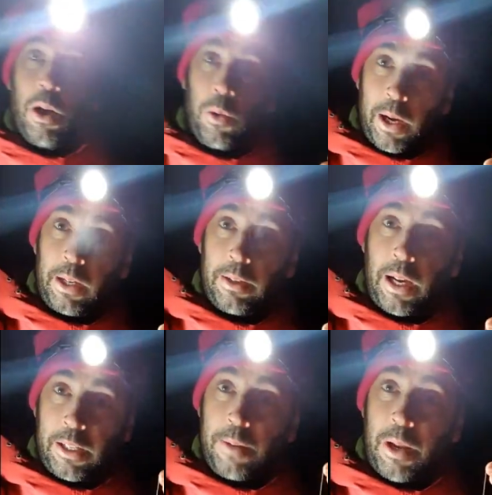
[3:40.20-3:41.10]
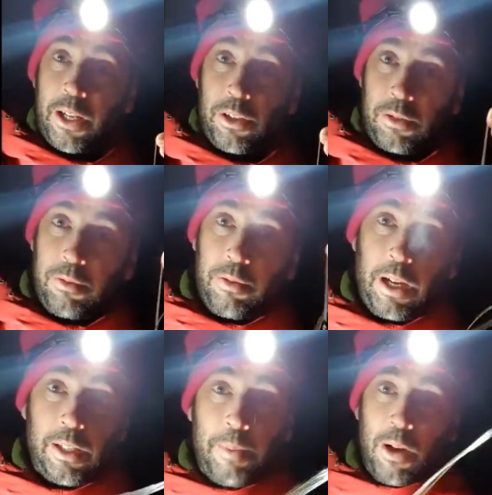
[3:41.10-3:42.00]
leads.
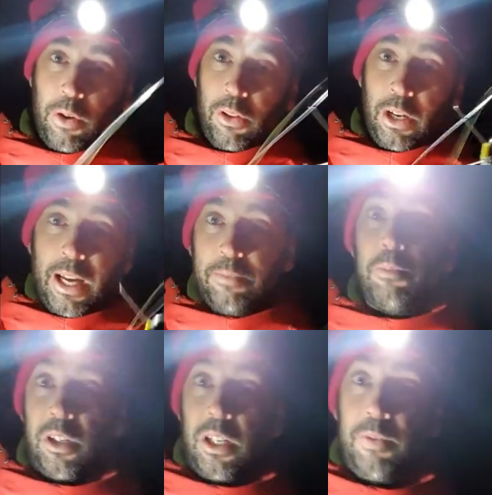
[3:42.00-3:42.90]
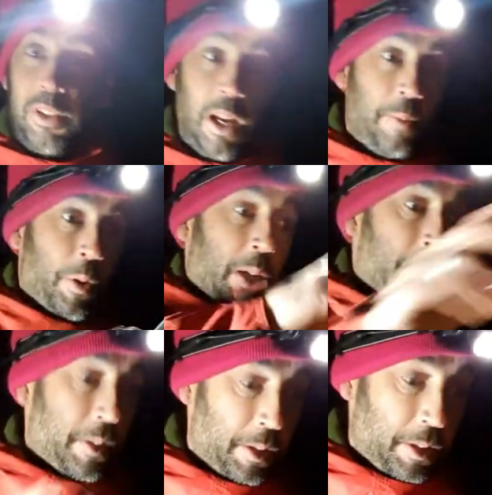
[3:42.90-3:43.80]
SML written on the lead, must give his name away.
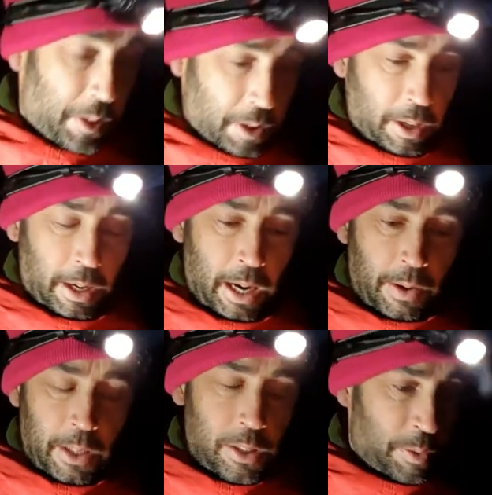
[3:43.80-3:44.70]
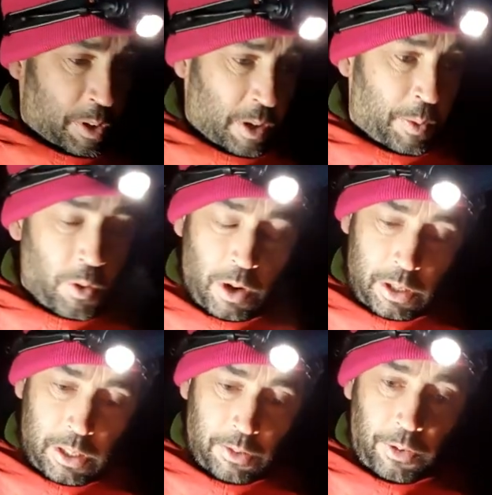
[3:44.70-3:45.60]
Anyway, seem to be gripping
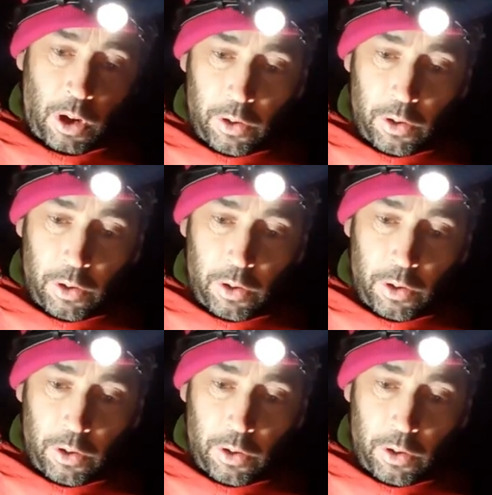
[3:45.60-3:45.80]
alright, seem to fly